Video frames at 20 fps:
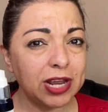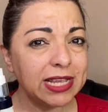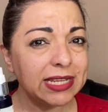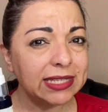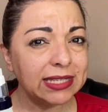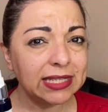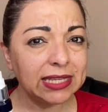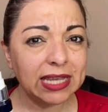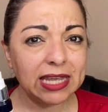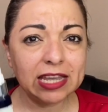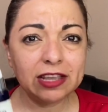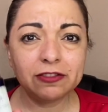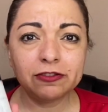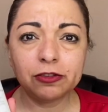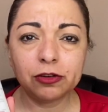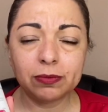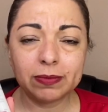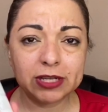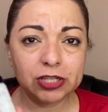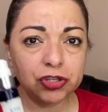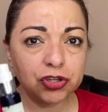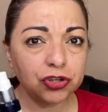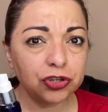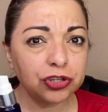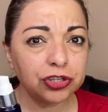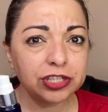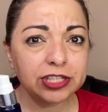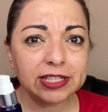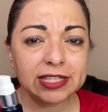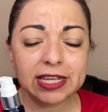skin, for mature
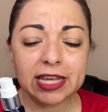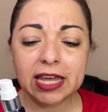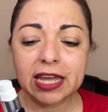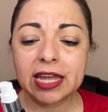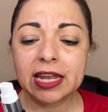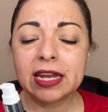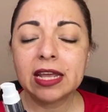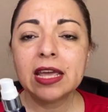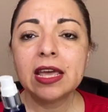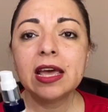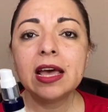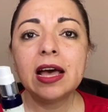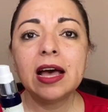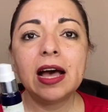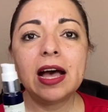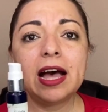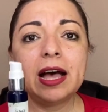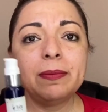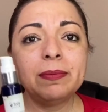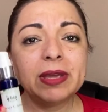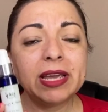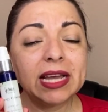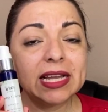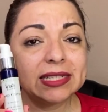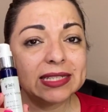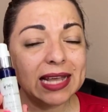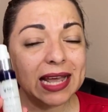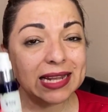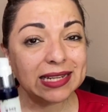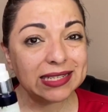skin. It has
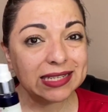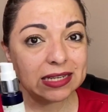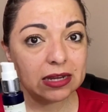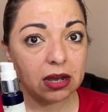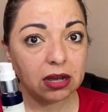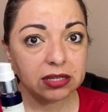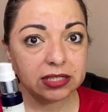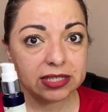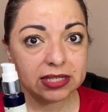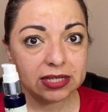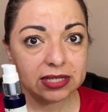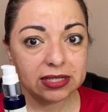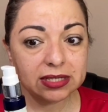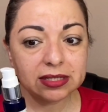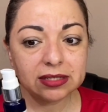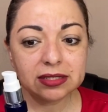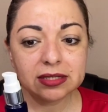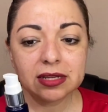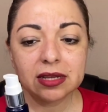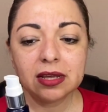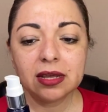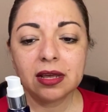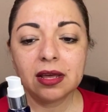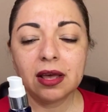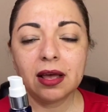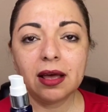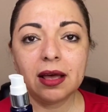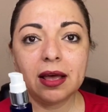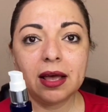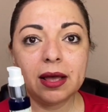antioxidant
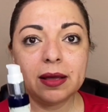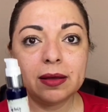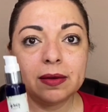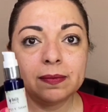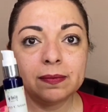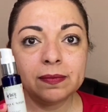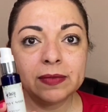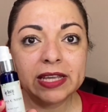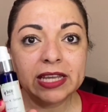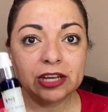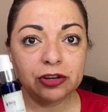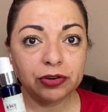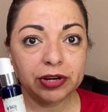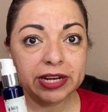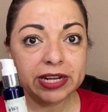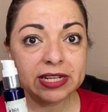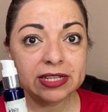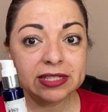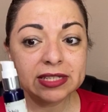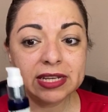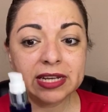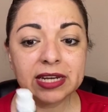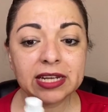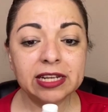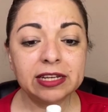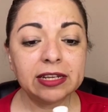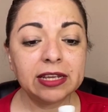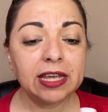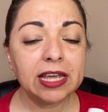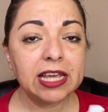ingredients in it.
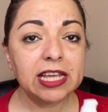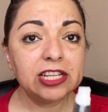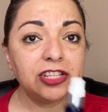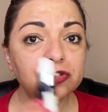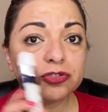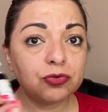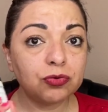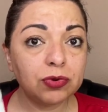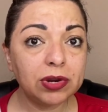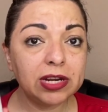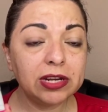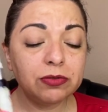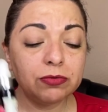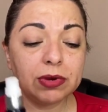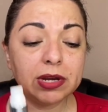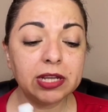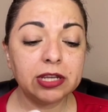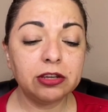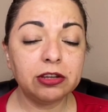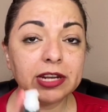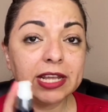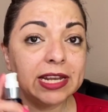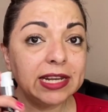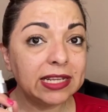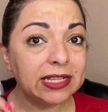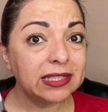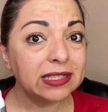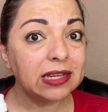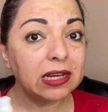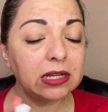It's really, really good, and
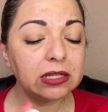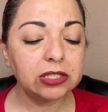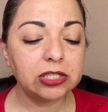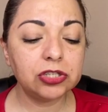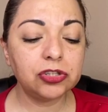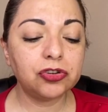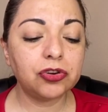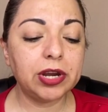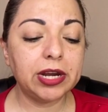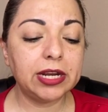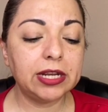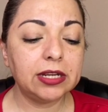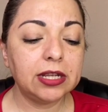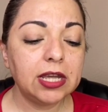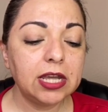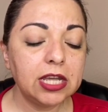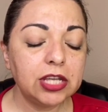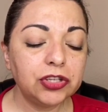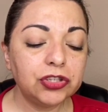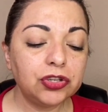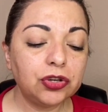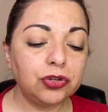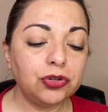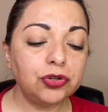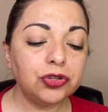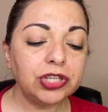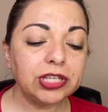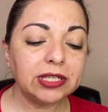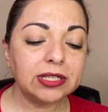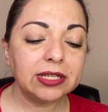it's concentrated. So you
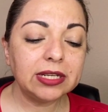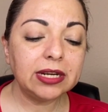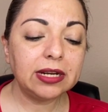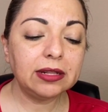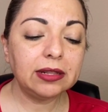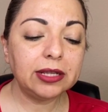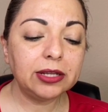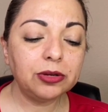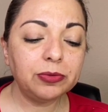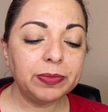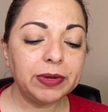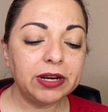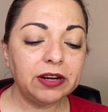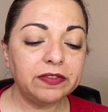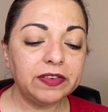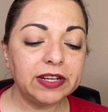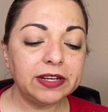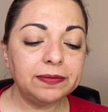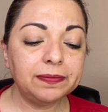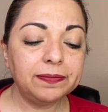just need a little bit of it,